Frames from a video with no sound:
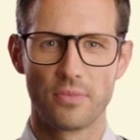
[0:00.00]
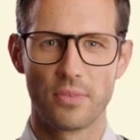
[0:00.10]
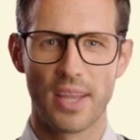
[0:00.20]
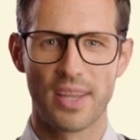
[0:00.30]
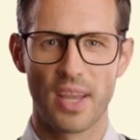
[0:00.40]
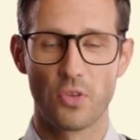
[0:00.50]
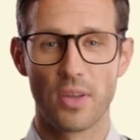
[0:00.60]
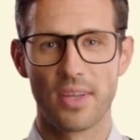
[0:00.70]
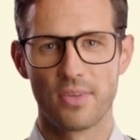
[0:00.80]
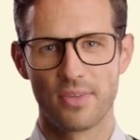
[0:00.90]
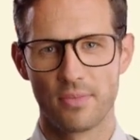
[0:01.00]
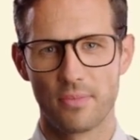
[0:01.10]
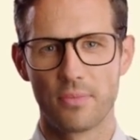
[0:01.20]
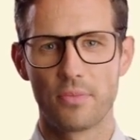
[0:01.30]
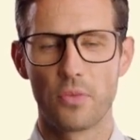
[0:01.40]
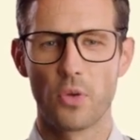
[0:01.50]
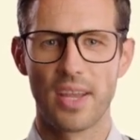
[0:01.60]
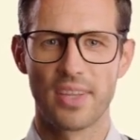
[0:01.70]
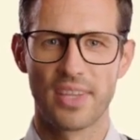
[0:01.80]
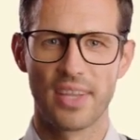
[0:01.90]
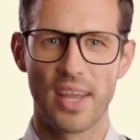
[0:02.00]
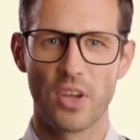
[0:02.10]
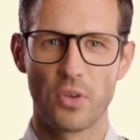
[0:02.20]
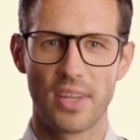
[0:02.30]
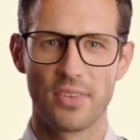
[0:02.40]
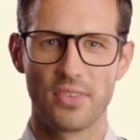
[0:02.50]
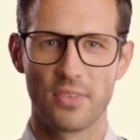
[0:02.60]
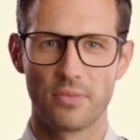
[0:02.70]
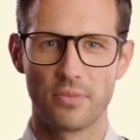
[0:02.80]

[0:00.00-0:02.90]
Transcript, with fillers: Attenuators. What is attenuators?